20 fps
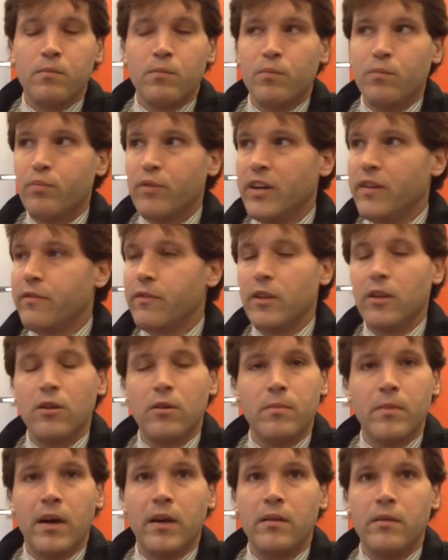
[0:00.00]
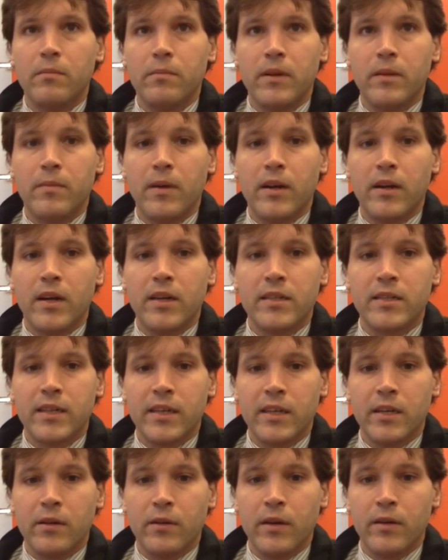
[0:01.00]
Briefly, a little bit about us.
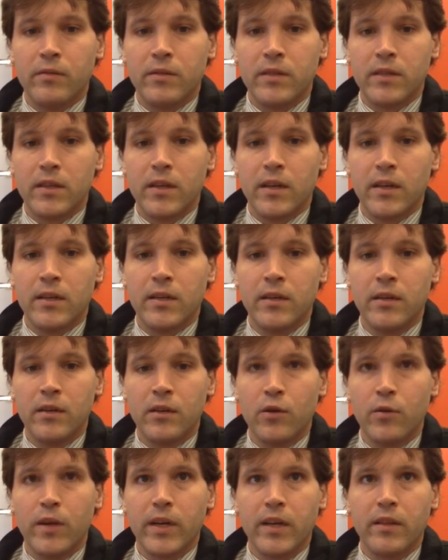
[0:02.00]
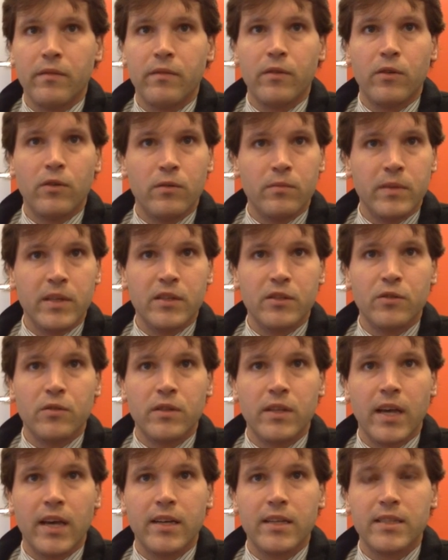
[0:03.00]
I know I was quick on the phone because you
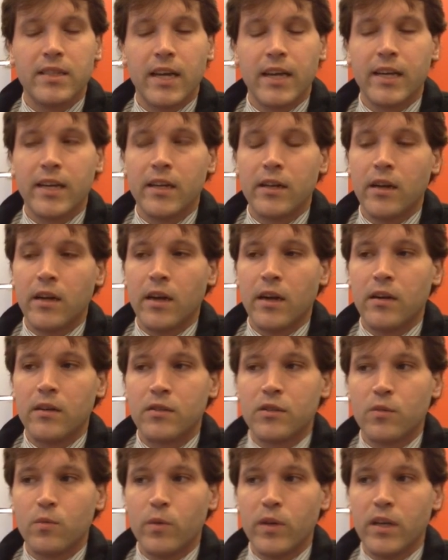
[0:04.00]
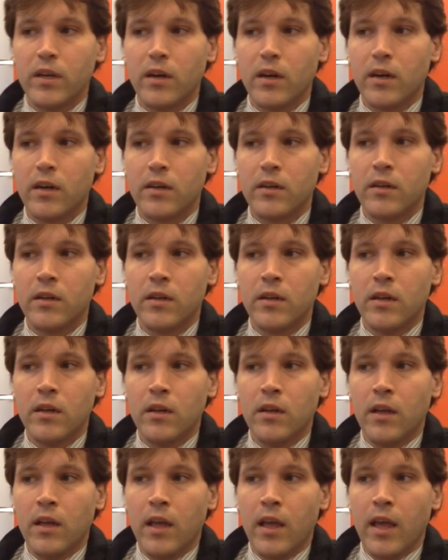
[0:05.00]
only had a second. So we are
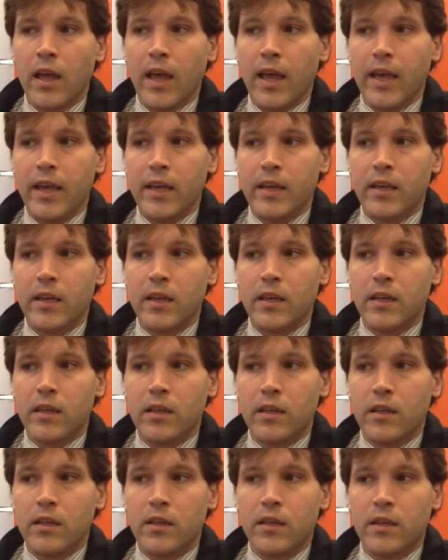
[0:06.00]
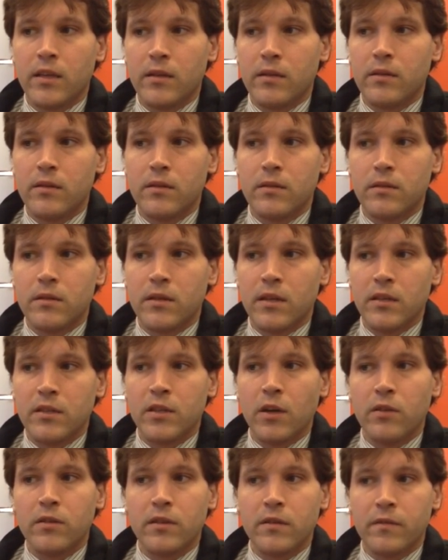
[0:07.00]
a
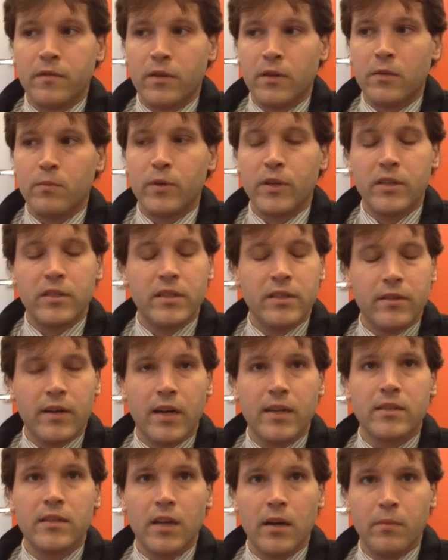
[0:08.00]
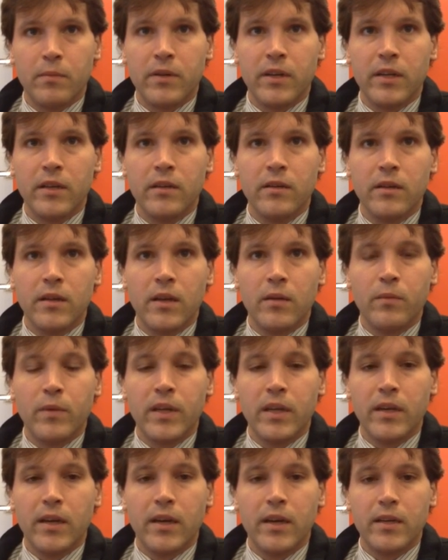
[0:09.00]
consulting firm. We're a Xerox company, and
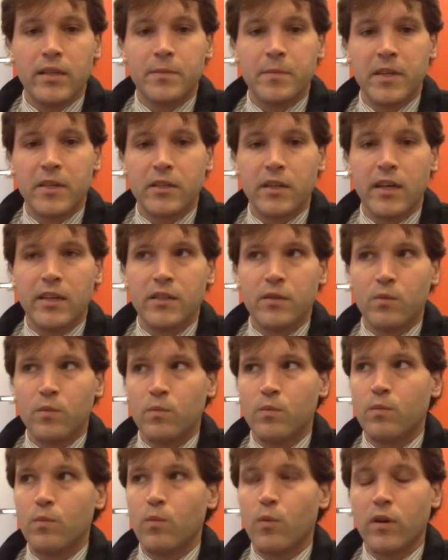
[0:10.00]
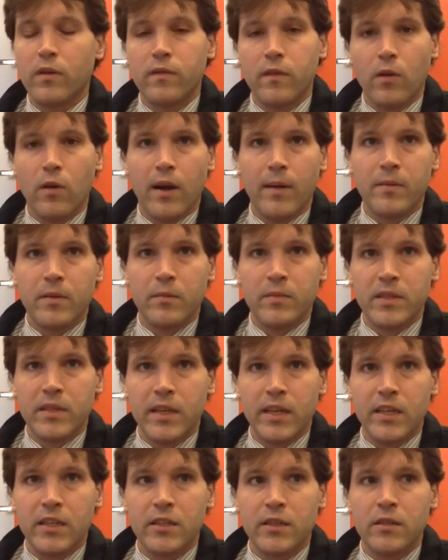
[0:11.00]
we specialize in workflow
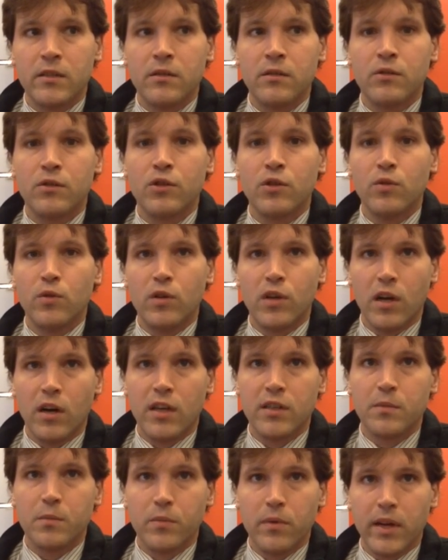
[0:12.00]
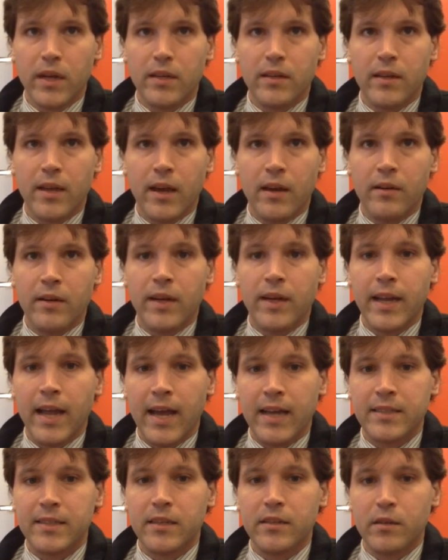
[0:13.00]
optimization, true cost breakdown, and
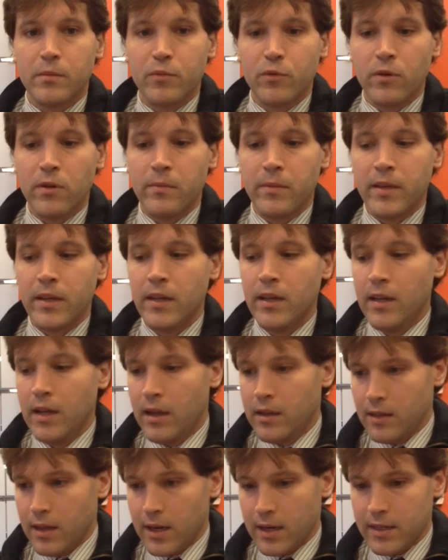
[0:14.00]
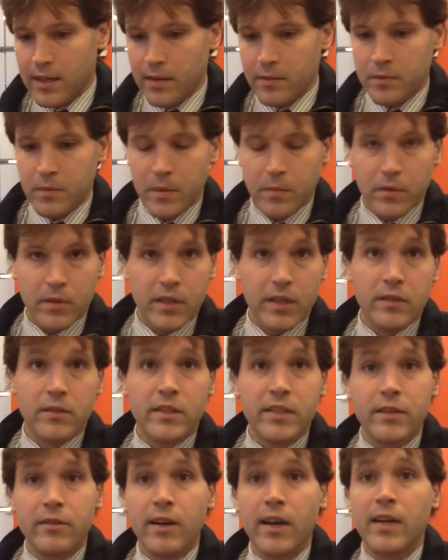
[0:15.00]
asset deployment. A lot of times people hear
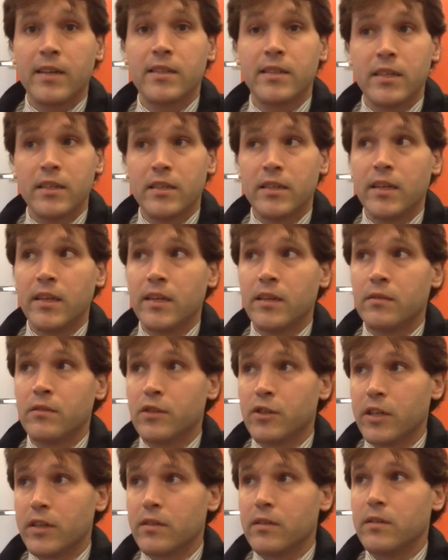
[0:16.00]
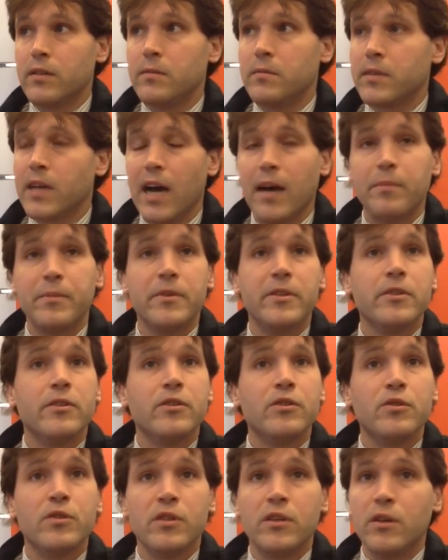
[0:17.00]
Xerox, they think strictly
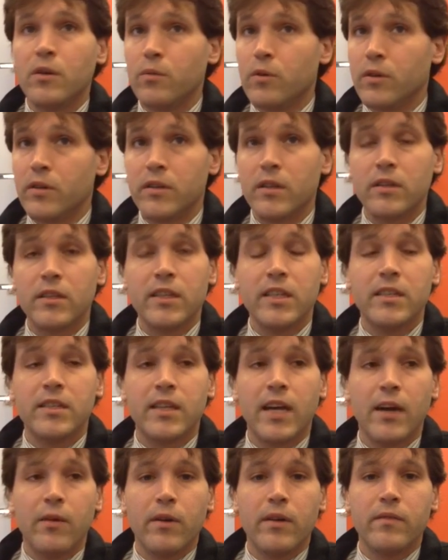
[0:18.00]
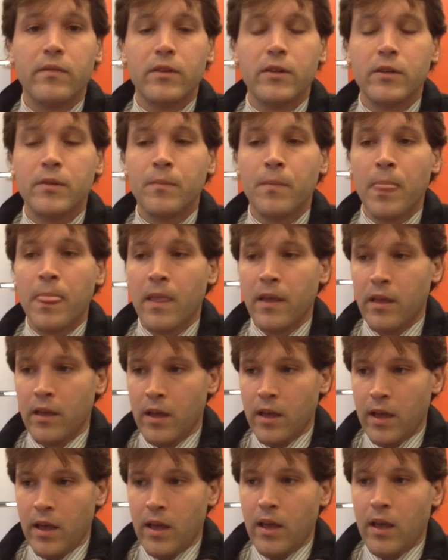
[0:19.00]
copiers. You know, we're in a lease. However,
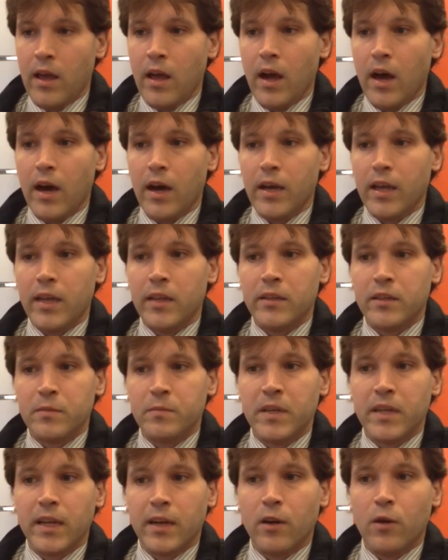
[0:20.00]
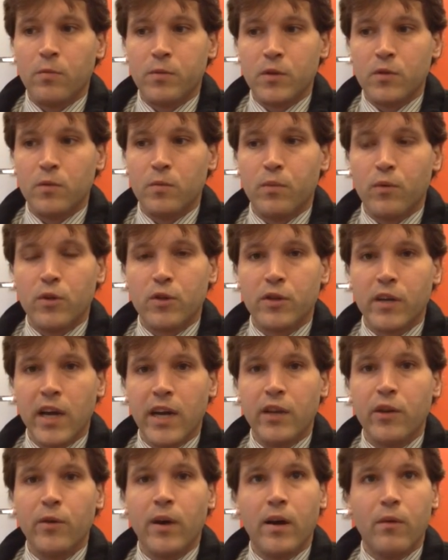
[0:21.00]
in this meeting, I hope to portray
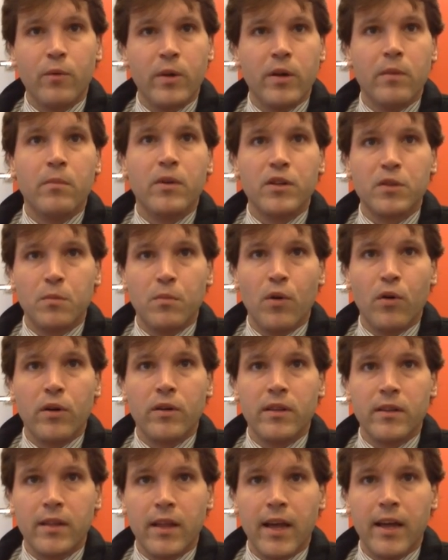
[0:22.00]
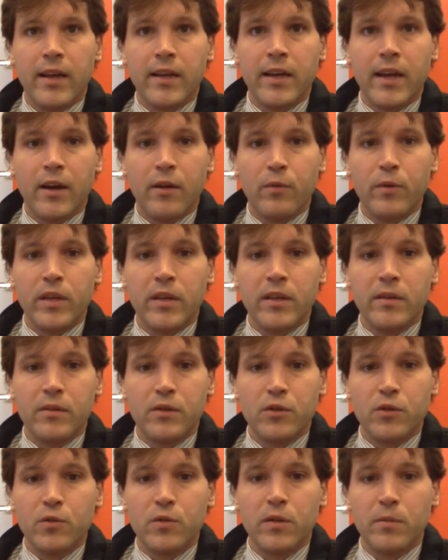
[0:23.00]
to you how we are much more than that and how we can
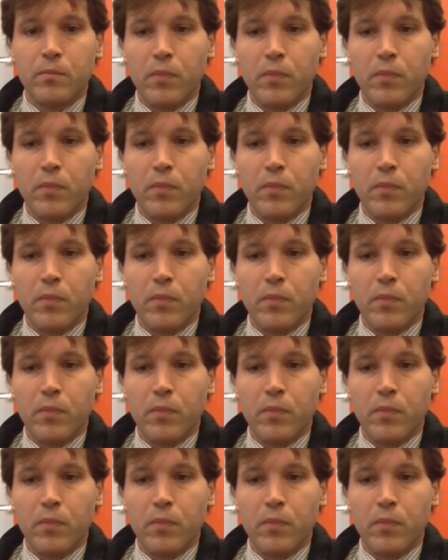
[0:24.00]
truly